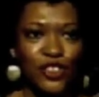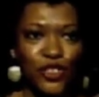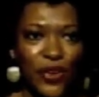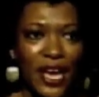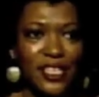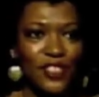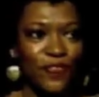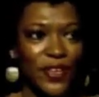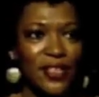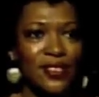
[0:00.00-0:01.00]

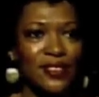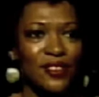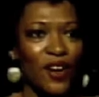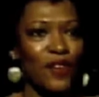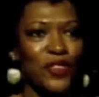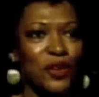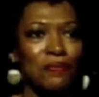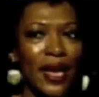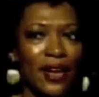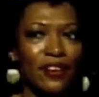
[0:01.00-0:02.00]
transfixed on their
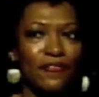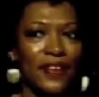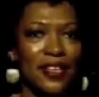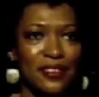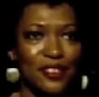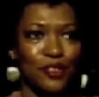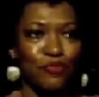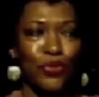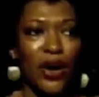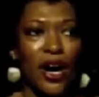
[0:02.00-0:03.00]
manifest
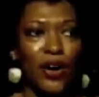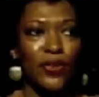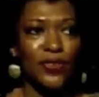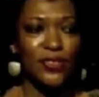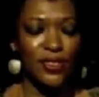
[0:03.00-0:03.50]
brows?